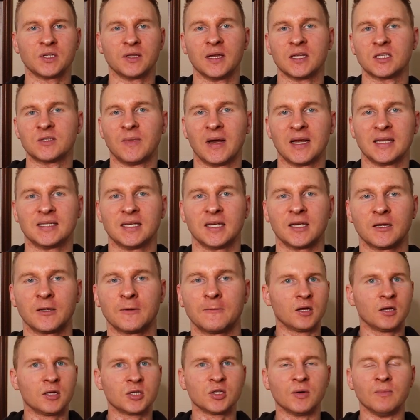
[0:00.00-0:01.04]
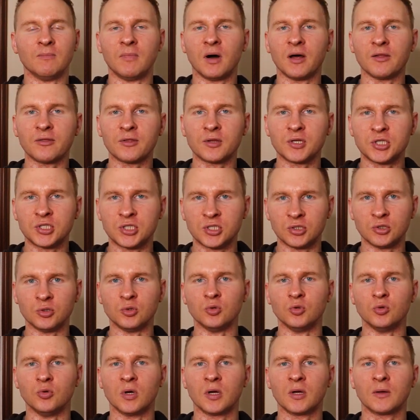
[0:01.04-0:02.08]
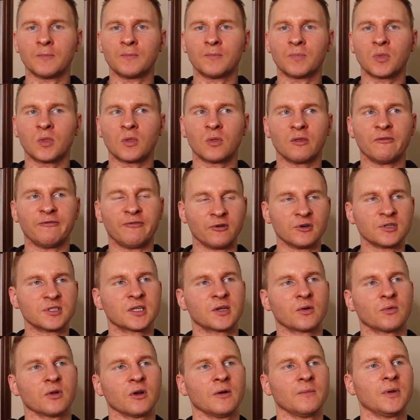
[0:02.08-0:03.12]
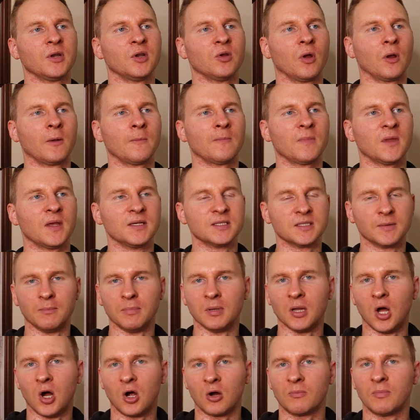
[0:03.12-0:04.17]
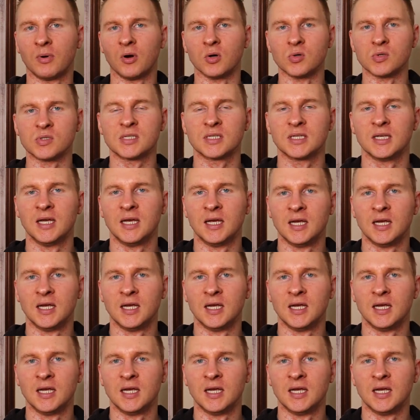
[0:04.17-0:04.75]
So that's my take. So month 2, the first thing we're going to be doing is a blog post.